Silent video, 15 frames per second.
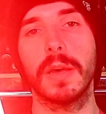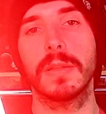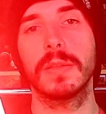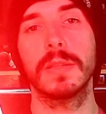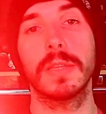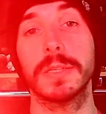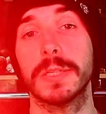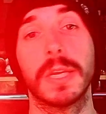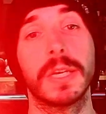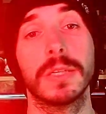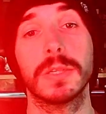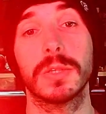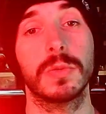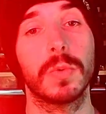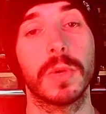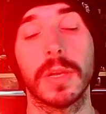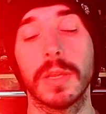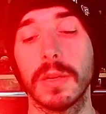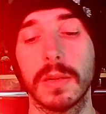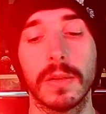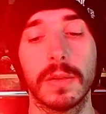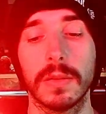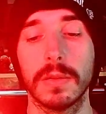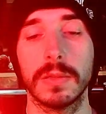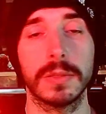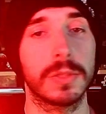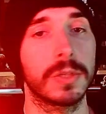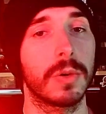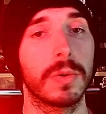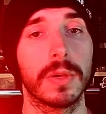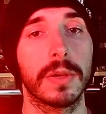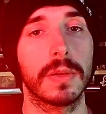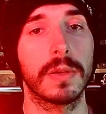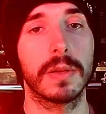This thing is sweet. So good.